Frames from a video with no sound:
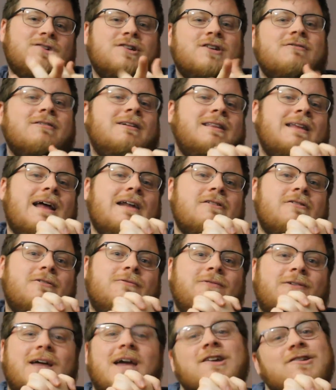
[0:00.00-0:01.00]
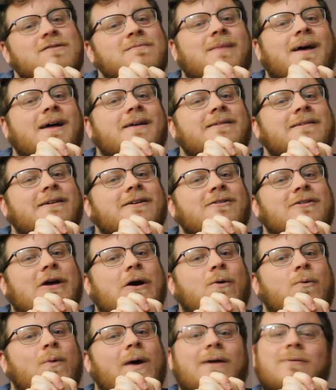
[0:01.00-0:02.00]
Make sure you hit that notification bell so
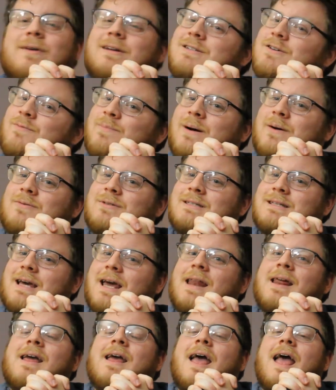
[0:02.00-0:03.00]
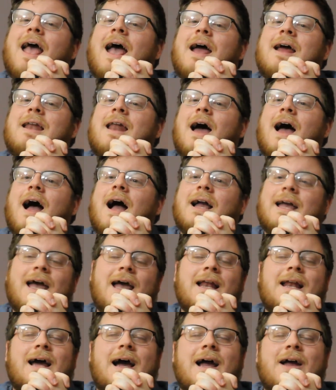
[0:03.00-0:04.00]
you know when we do post it. And
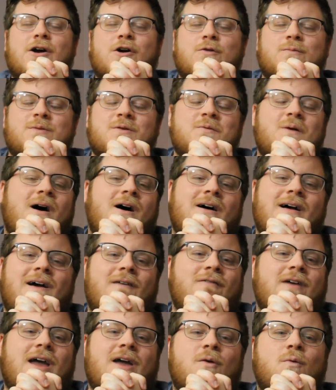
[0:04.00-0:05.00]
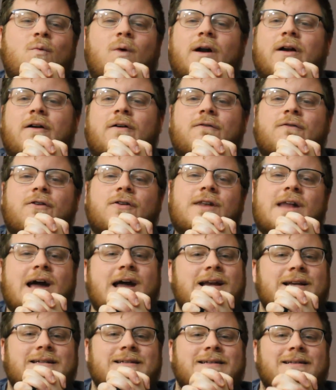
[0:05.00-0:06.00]
again, I hope you all have a wonderful
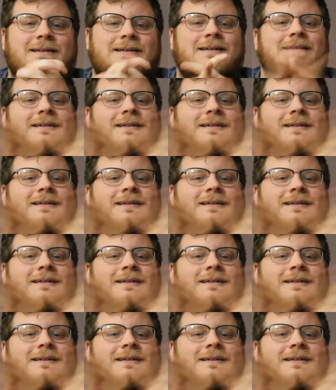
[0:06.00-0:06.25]
night.